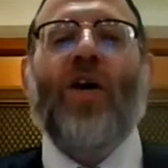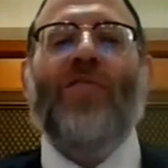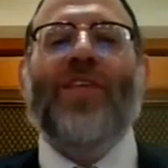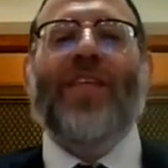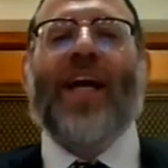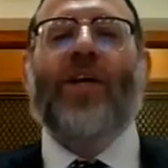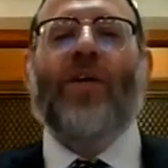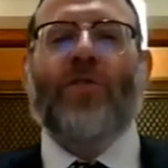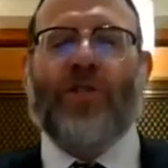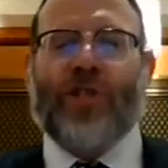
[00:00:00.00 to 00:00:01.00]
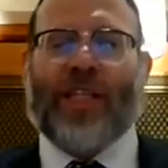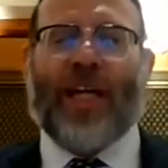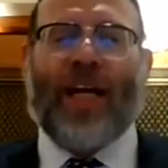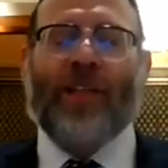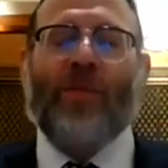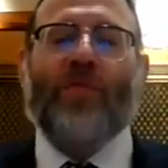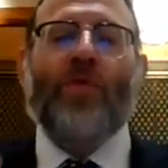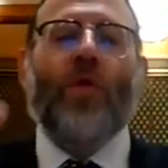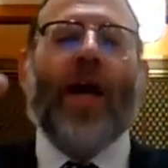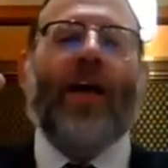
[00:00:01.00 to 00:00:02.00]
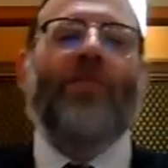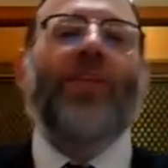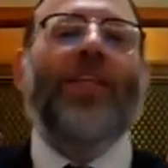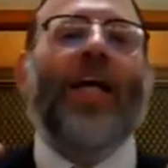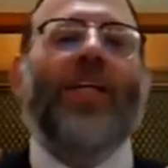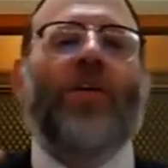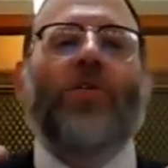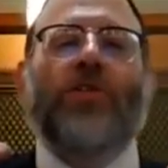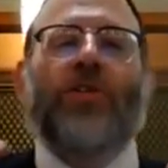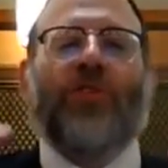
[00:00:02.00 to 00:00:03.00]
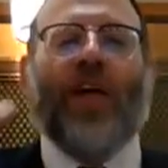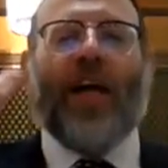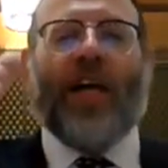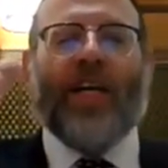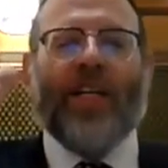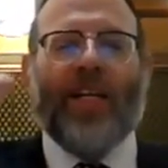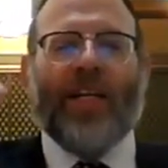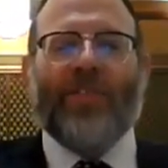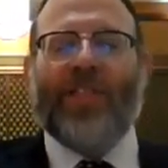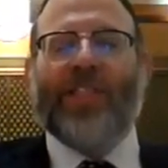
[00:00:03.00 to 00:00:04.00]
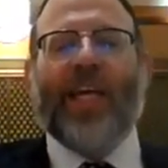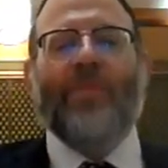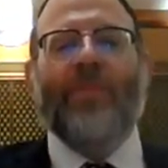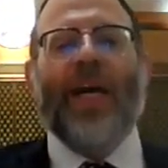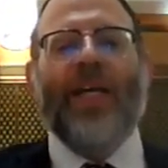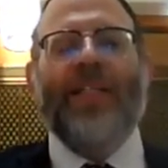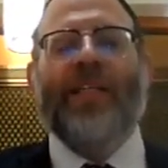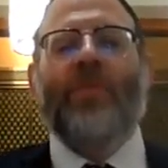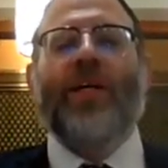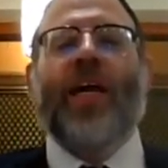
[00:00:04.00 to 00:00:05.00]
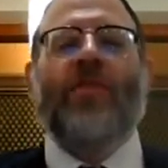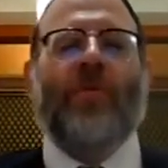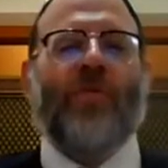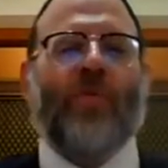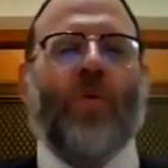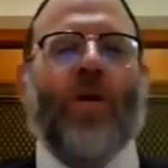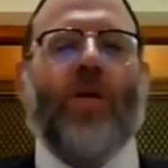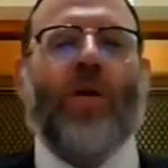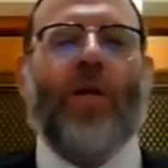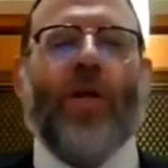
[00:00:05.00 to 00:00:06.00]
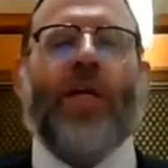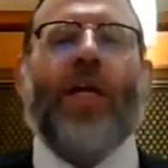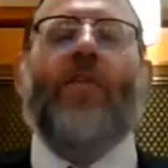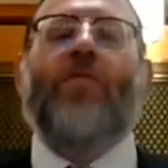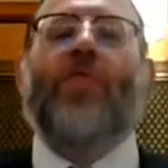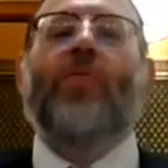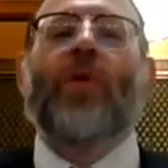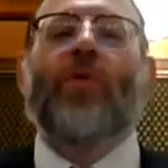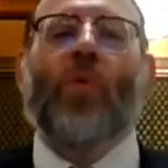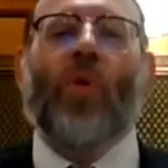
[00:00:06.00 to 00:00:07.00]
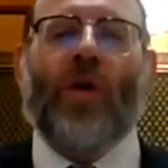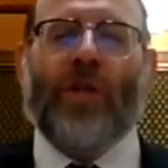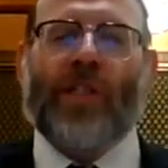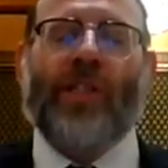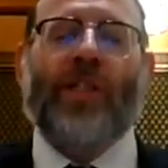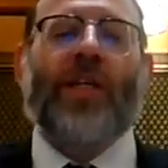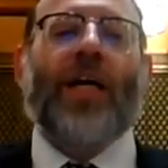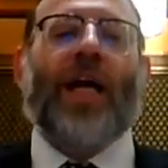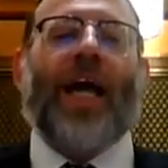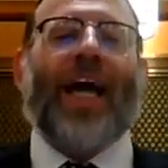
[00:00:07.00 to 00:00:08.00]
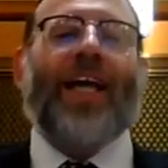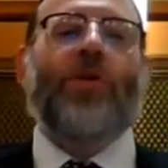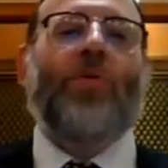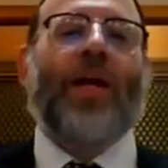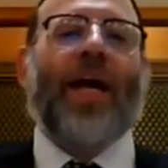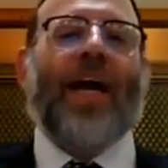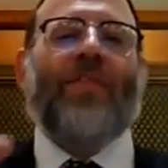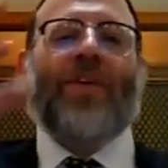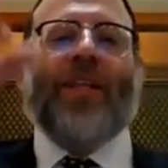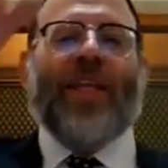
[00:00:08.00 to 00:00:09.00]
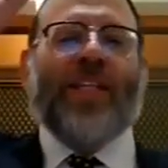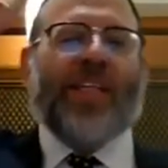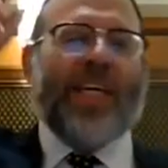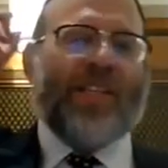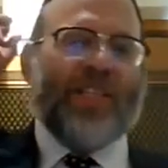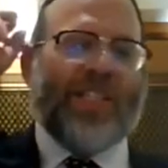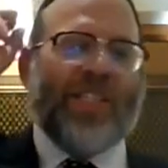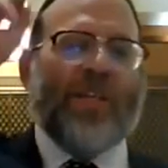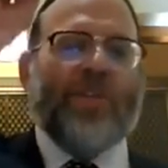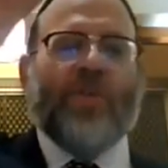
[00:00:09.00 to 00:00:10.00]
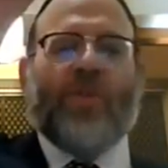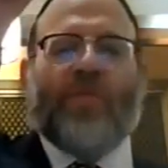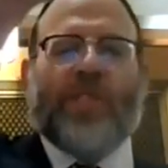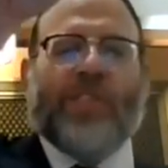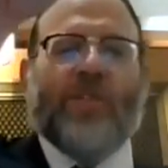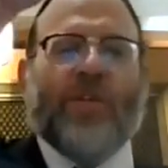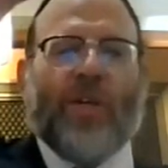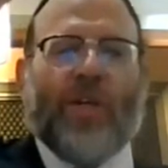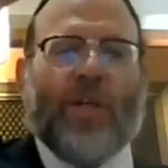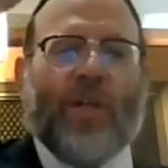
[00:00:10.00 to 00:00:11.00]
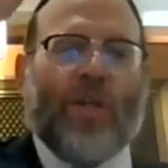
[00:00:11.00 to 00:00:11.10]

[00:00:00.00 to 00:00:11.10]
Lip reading: of not kosher schach. If you have not kosher schach, the same case that we gave before, you have 3 walls, and you would have, let's say in the center of the sukkah,